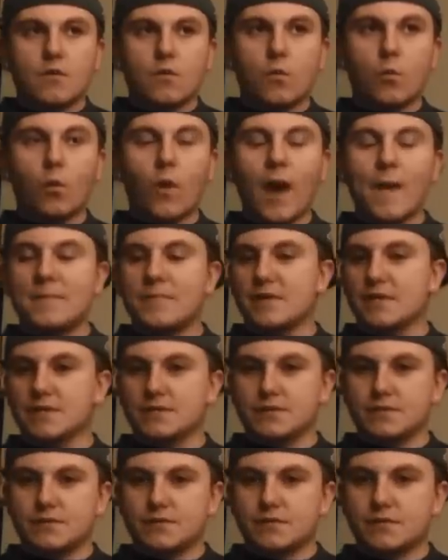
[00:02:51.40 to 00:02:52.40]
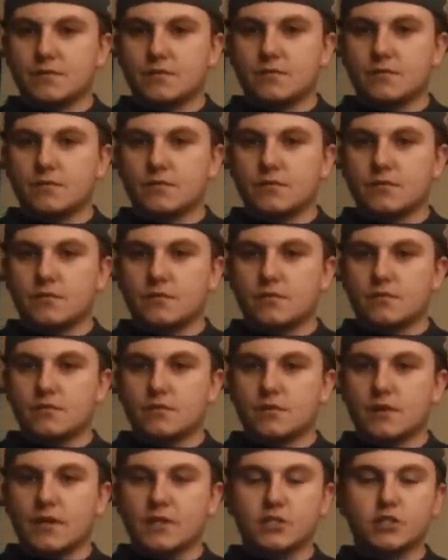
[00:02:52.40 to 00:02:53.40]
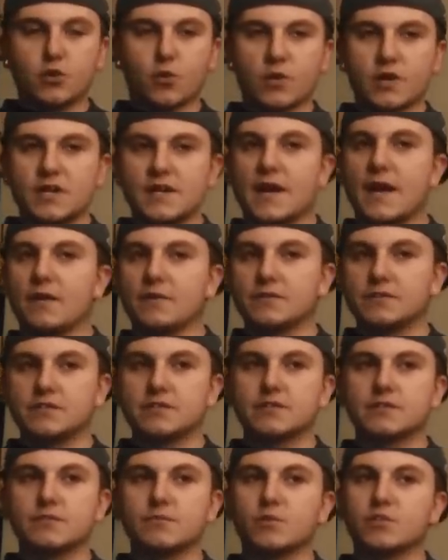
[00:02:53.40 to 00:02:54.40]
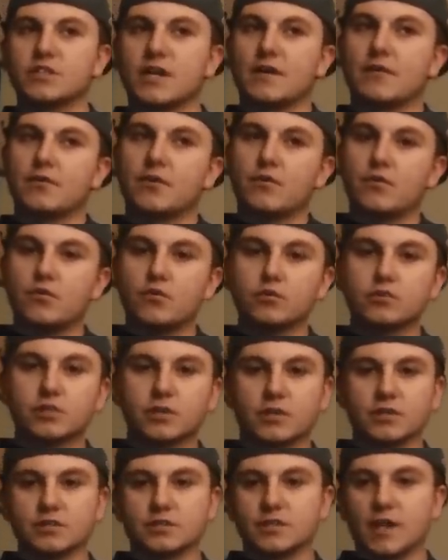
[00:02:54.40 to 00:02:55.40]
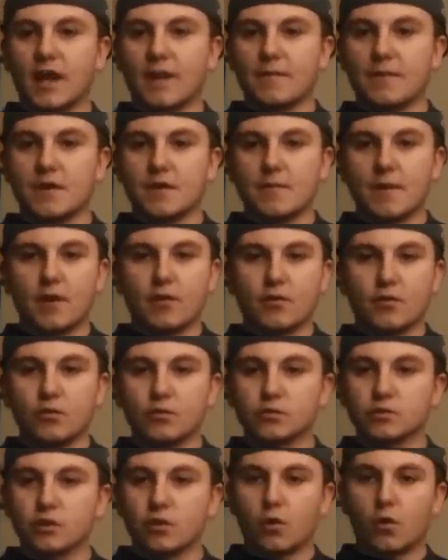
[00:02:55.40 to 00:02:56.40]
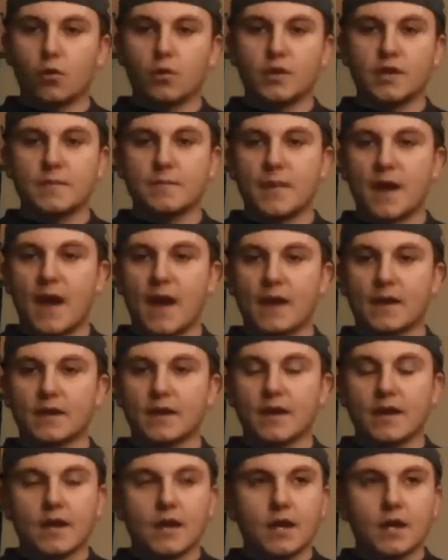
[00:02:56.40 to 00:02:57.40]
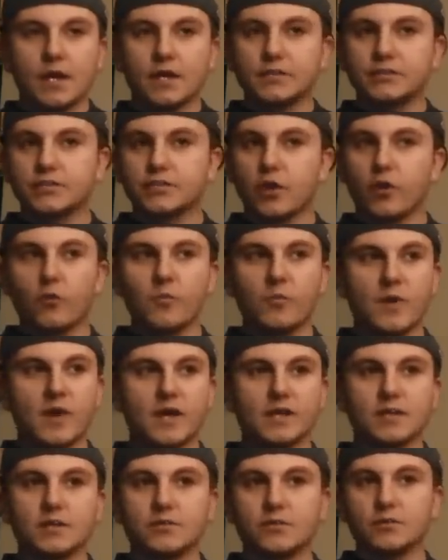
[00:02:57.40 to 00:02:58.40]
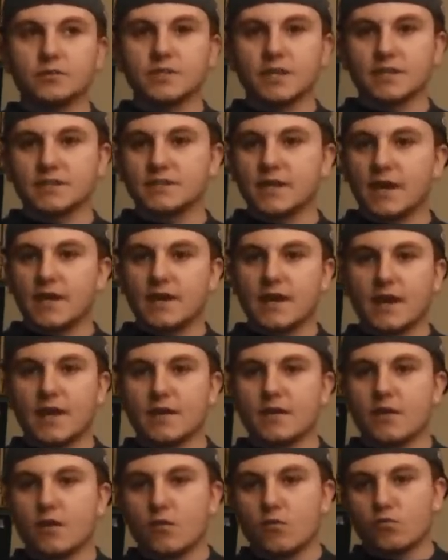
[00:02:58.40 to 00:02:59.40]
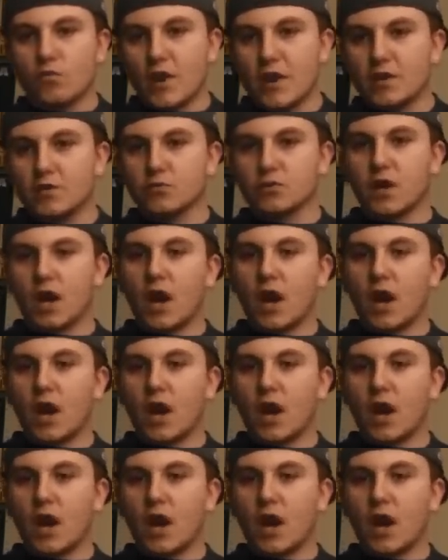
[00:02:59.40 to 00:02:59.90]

weapons like Jordy Nelson, which I don't know who's going to stop him. I don't know who's going to hold him back. He's so big. The dude's like a tight end. Randall